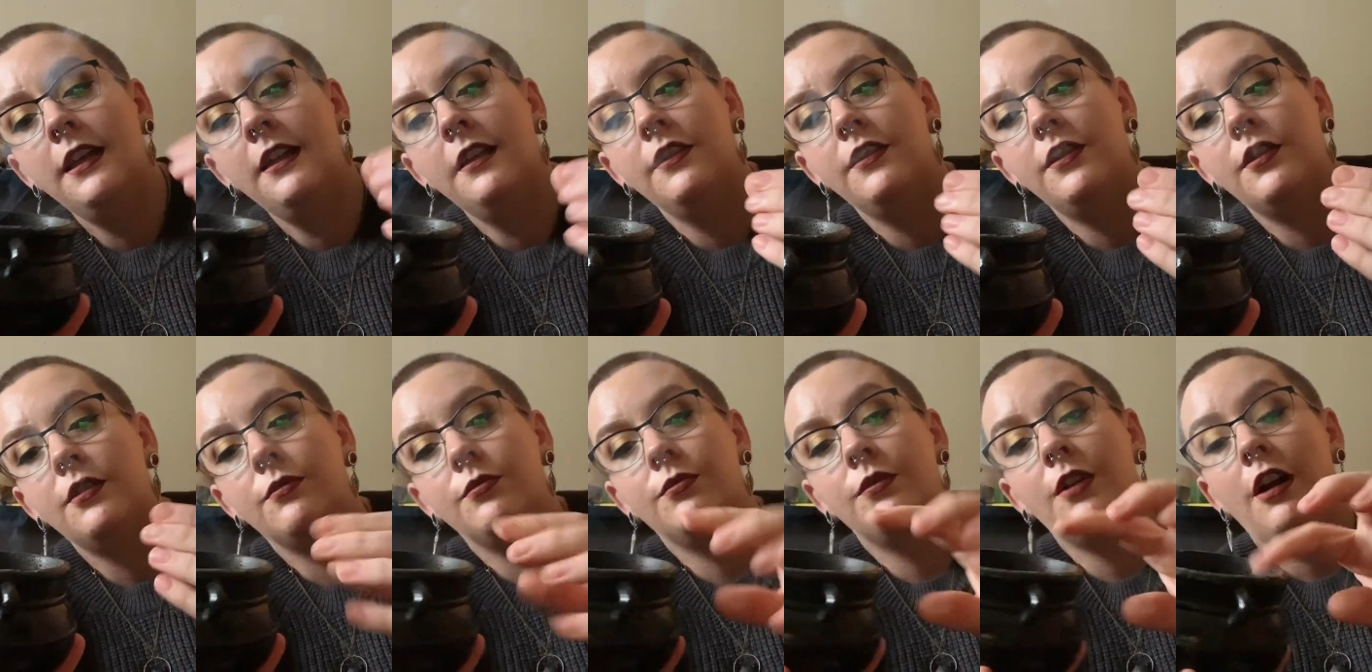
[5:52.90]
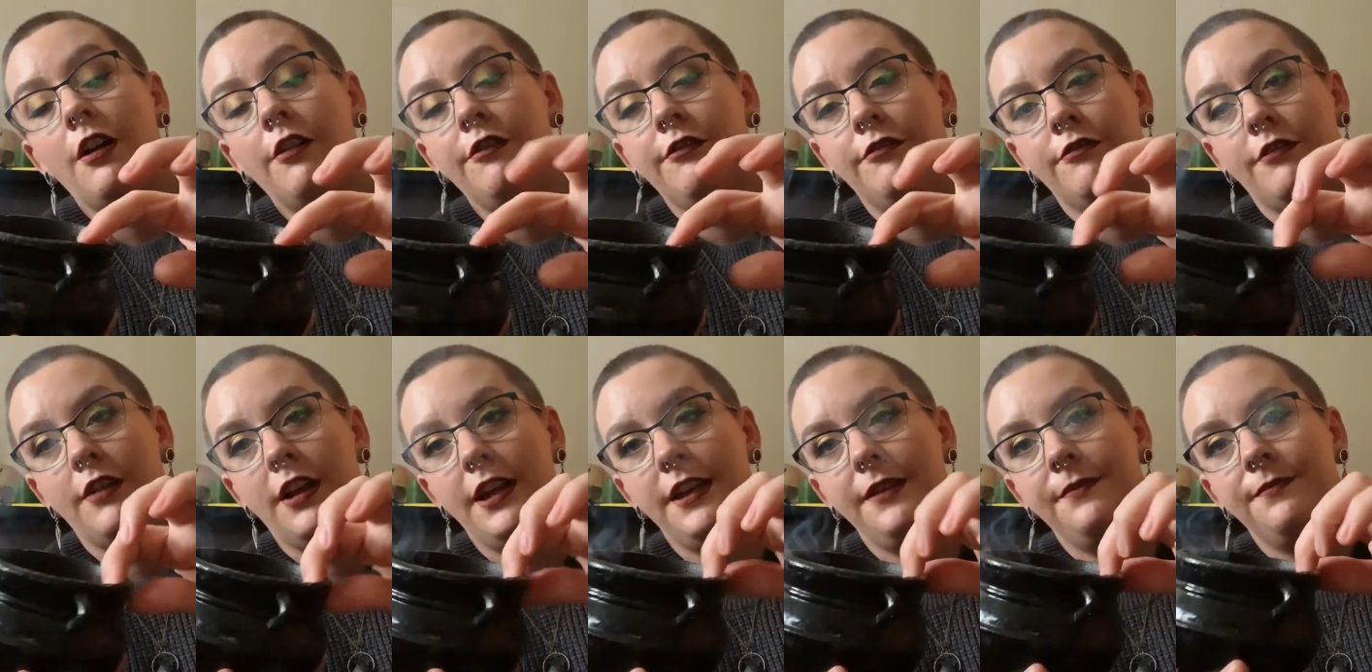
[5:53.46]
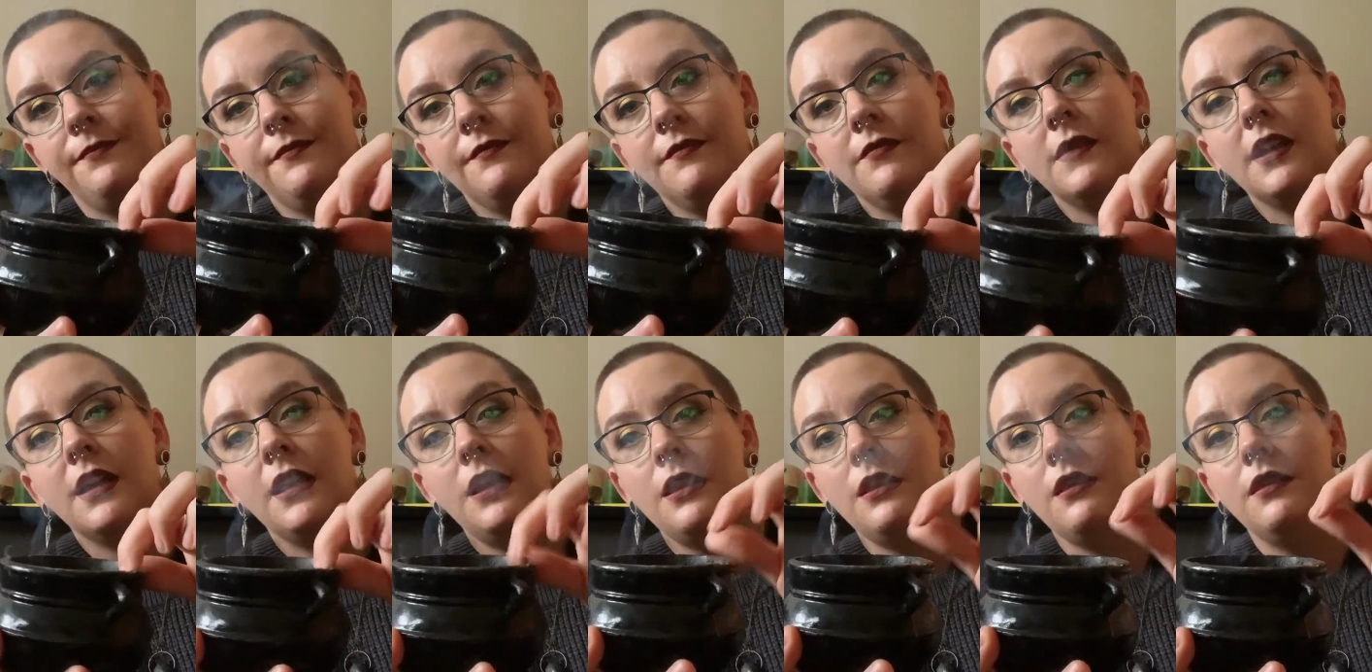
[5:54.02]
they're rough, right?
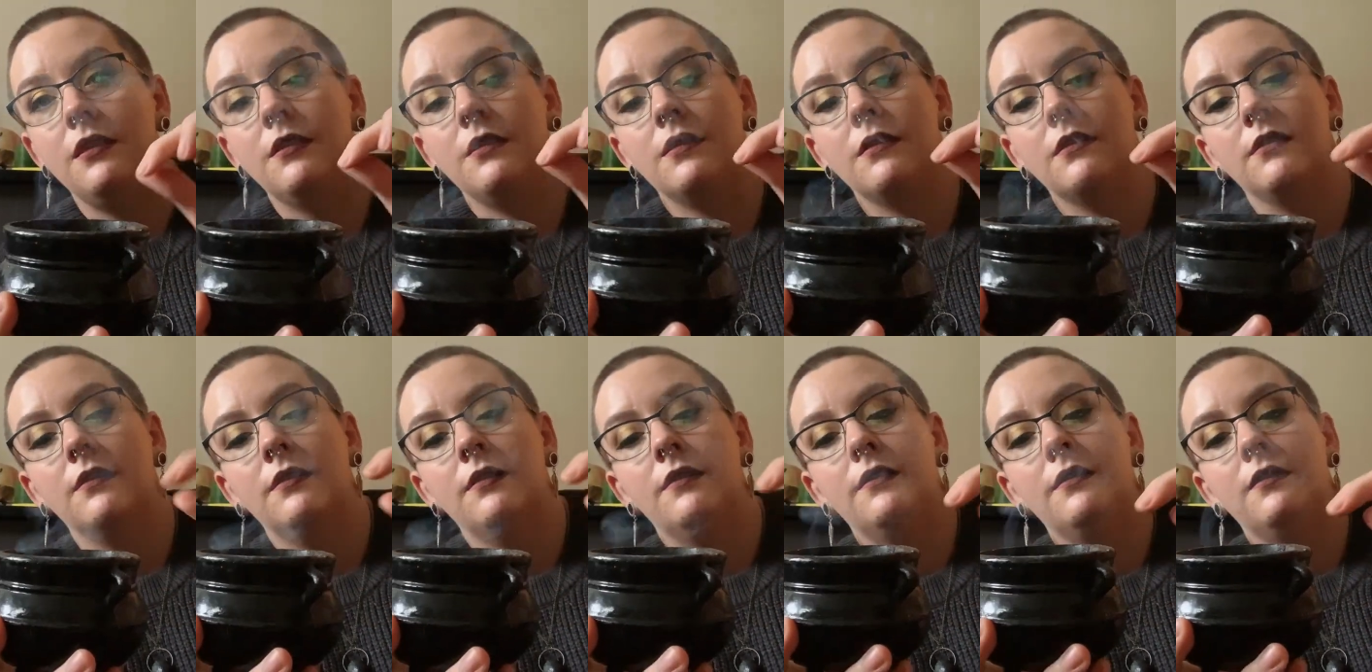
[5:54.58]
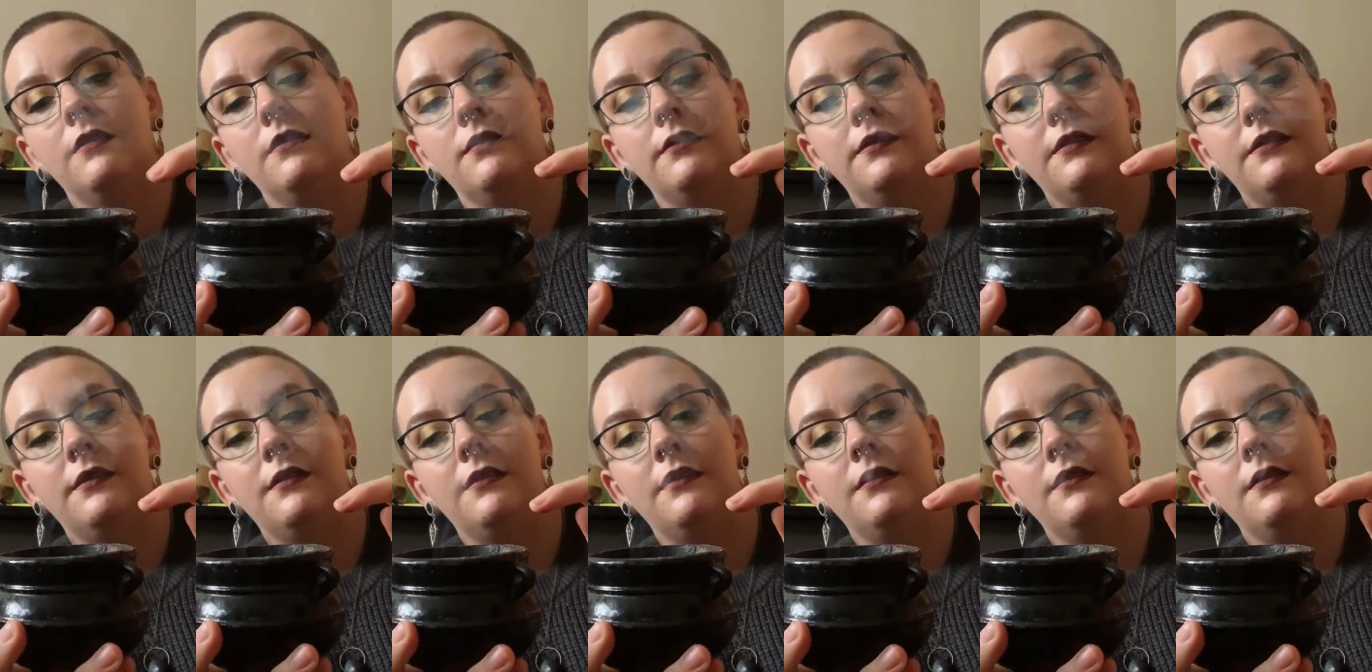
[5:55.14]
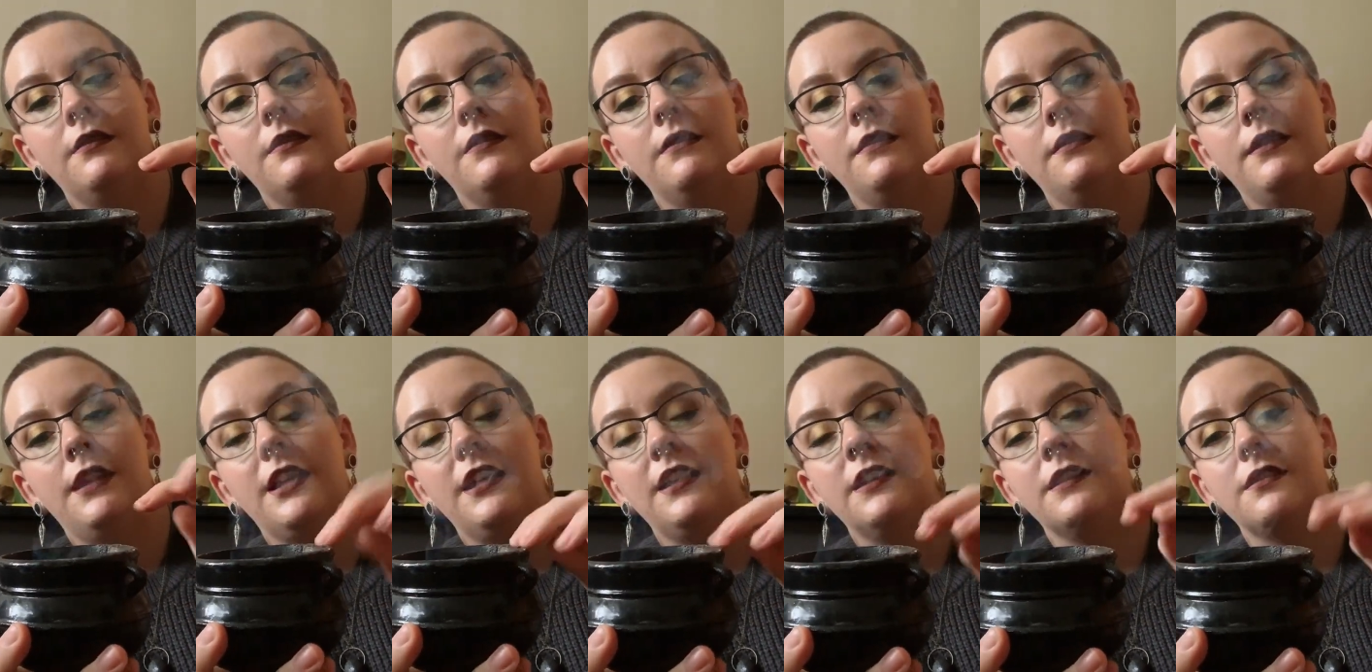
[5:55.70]
And
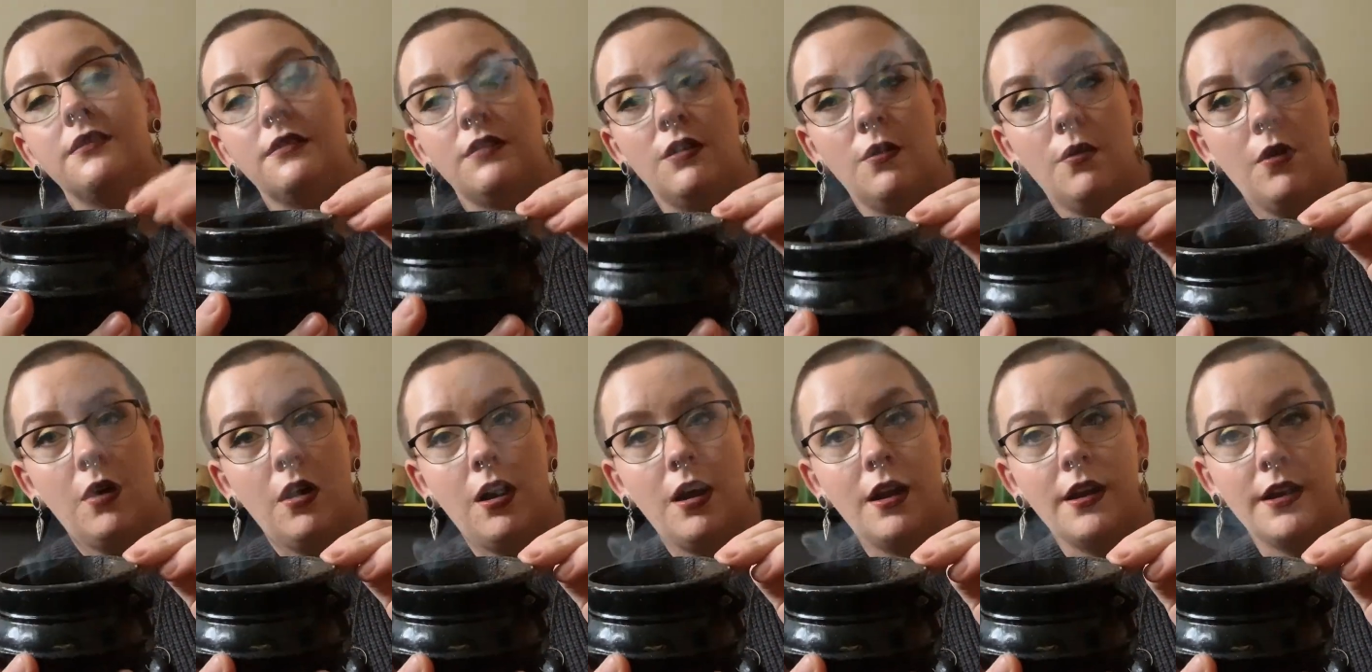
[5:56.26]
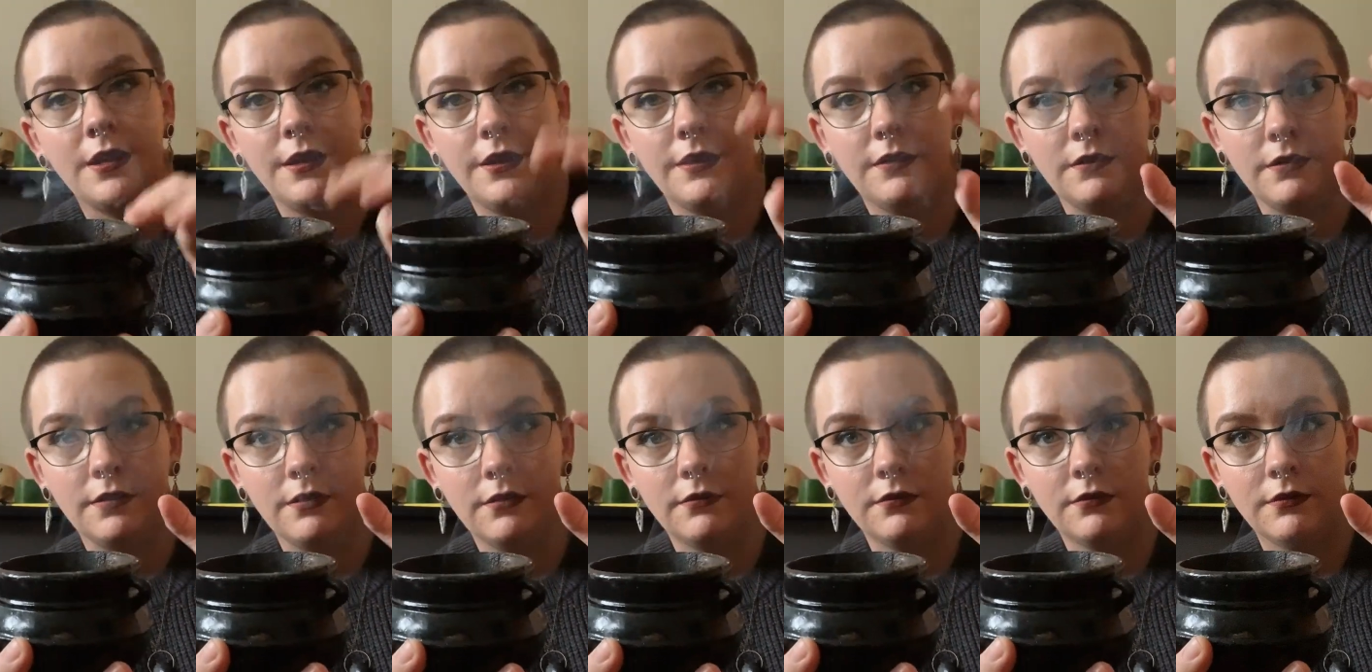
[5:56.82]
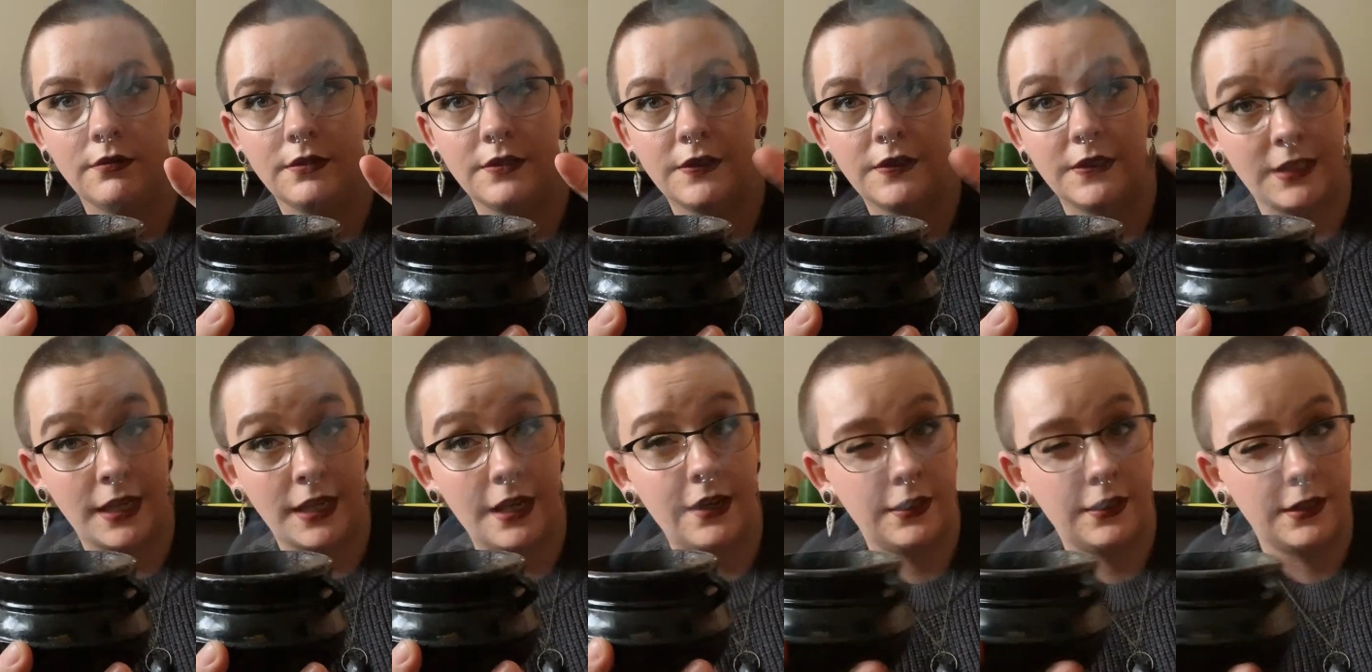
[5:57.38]
they get so hot, it's
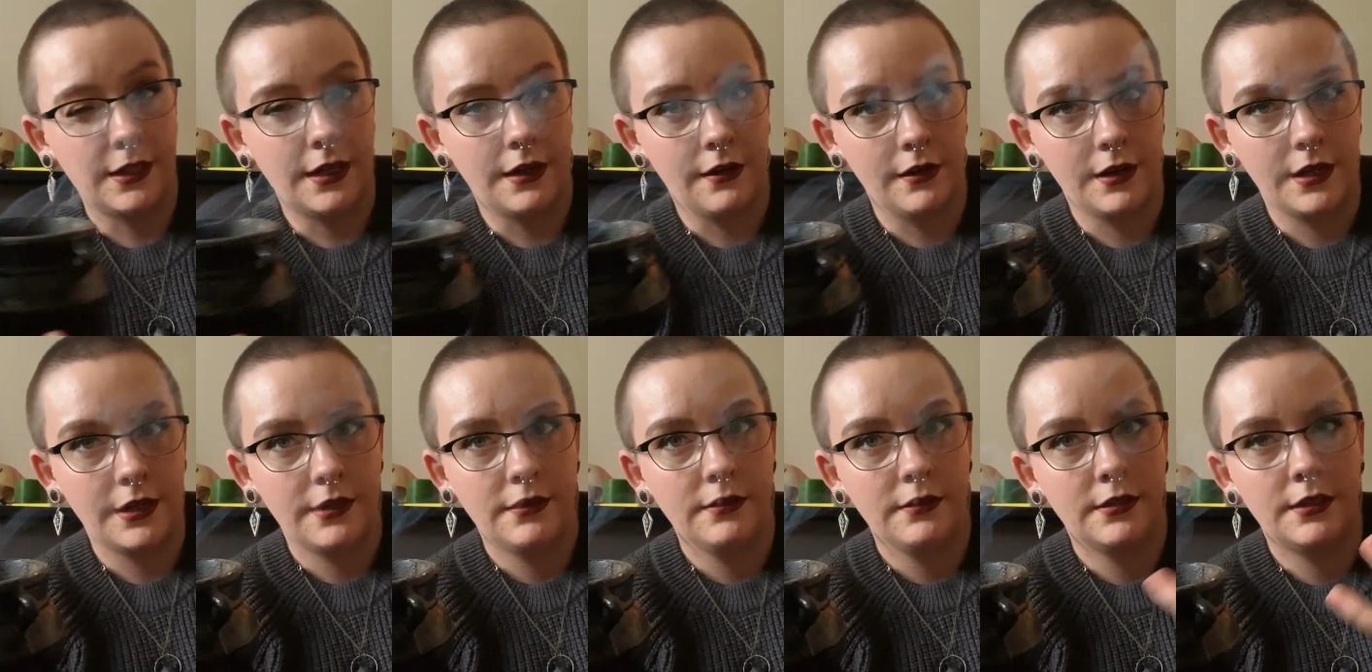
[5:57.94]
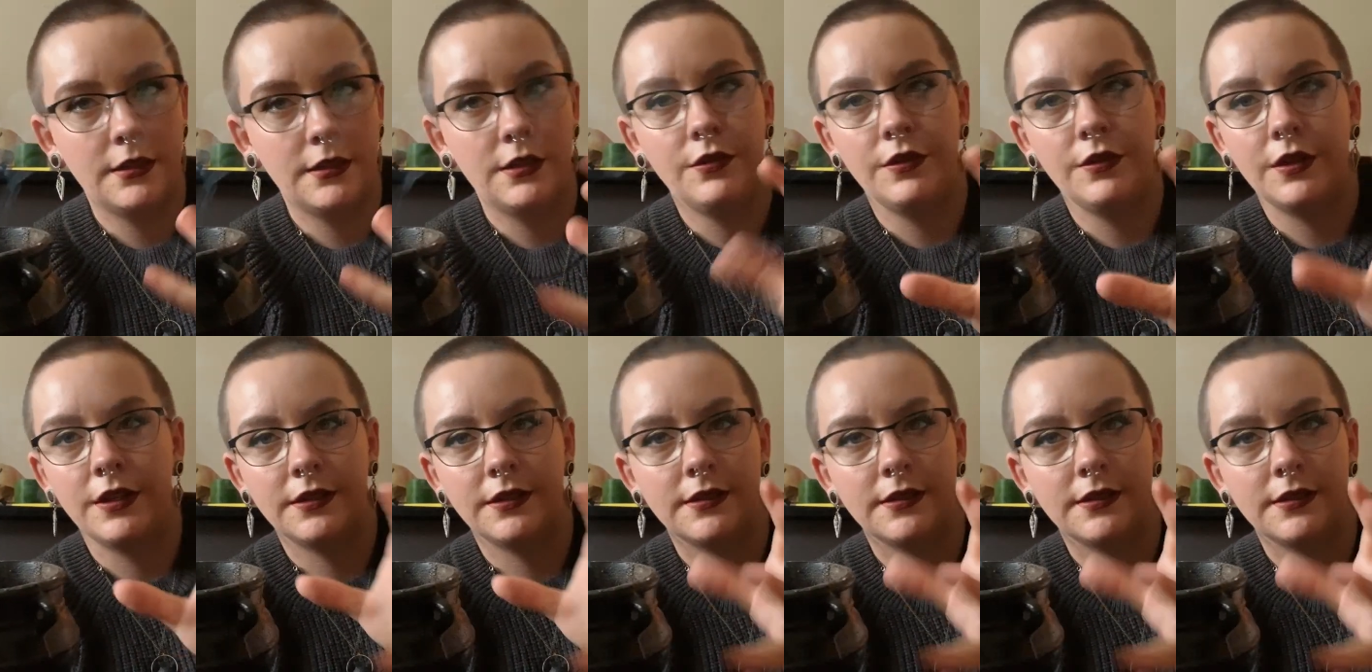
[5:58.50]
sanitary to do this.